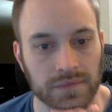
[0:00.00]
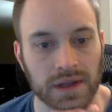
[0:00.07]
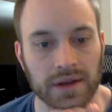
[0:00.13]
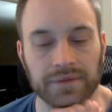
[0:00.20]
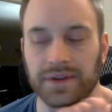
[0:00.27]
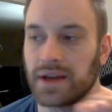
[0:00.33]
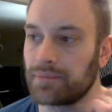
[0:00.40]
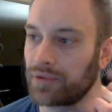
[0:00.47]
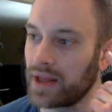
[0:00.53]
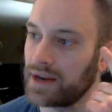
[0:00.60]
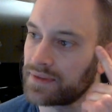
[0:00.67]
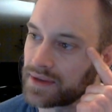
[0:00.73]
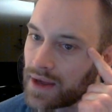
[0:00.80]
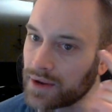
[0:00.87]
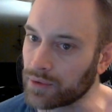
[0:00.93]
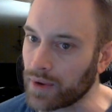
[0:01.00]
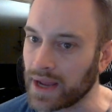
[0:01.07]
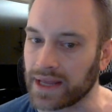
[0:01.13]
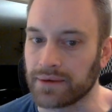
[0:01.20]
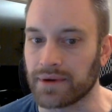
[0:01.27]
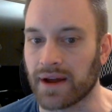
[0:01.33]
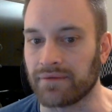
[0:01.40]
If he had played it the other
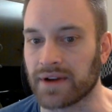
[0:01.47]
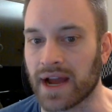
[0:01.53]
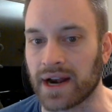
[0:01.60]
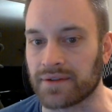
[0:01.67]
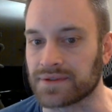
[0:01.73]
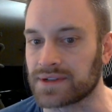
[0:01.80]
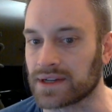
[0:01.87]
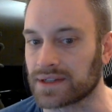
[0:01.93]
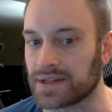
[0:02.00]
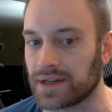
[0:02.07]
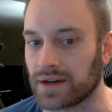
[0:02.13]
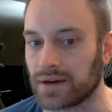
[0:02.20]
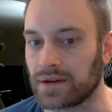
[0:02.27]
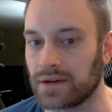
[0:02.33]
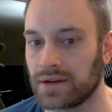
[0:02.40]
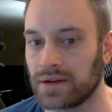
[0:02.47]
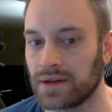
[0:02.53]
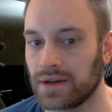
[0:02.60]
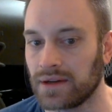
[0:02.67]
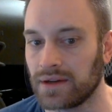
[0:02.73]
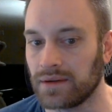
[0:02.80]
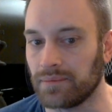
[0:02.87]
way, he would have knight f six here,
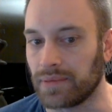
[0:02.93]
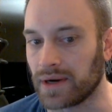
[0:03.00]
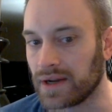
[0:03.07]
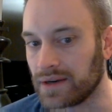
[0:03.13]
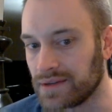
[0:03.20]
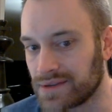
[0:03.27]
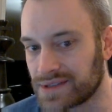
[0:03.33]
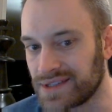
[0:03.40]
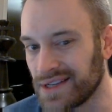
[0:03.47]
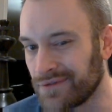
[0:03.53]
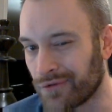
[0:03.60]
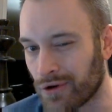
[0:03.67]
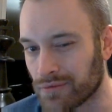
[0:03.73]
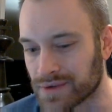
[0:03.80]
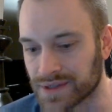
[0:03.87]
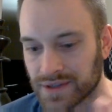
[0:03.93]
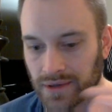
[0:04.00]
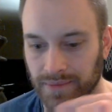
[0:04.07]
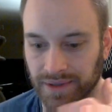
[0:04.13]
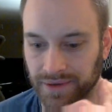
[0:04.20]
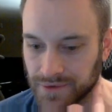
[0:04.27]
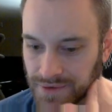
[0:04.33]
but c four would
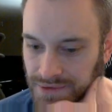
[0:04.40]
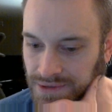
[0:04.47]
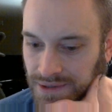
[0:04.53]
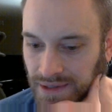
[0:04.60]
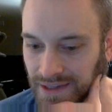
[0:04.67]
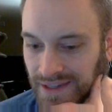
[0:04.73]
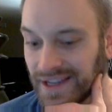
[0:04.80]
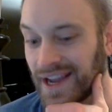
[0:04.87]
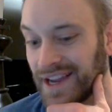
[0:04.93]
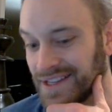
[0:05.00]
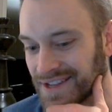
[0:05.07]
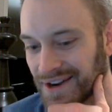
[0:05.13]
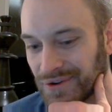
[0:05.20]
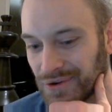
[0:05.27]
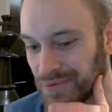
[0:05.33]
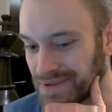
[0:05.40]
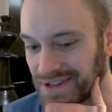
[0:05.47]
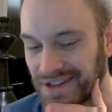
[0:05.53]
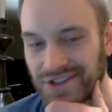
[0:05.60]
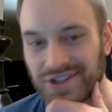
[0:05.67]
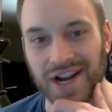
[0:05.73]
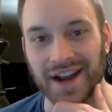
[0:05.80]
still be loose. Yeah, he said oops
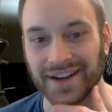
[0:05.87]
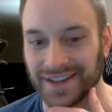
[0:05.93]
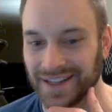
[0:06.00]
in the chat.